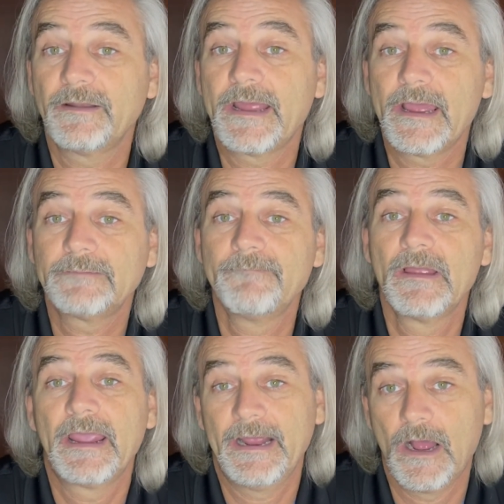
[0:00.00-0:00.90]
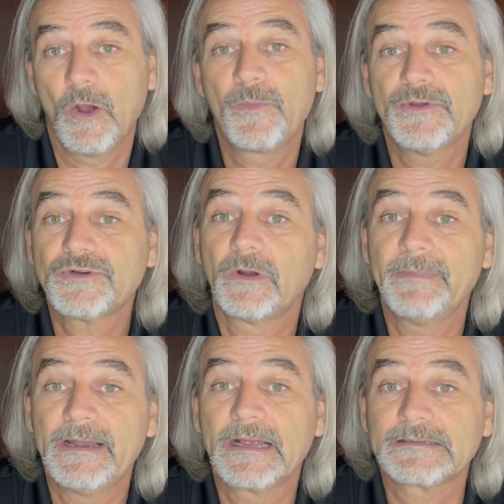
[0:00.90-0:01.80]
Dad, and I hope you join me
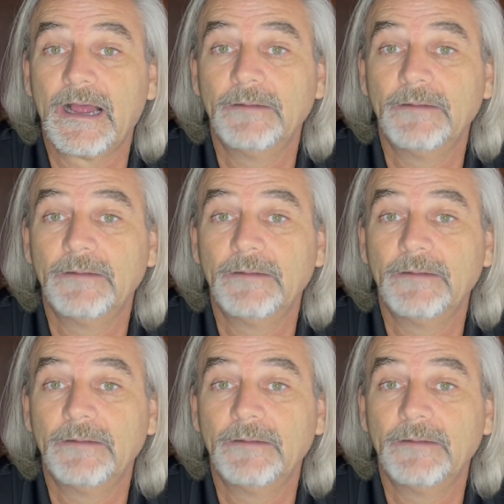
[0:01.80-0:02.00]
next time.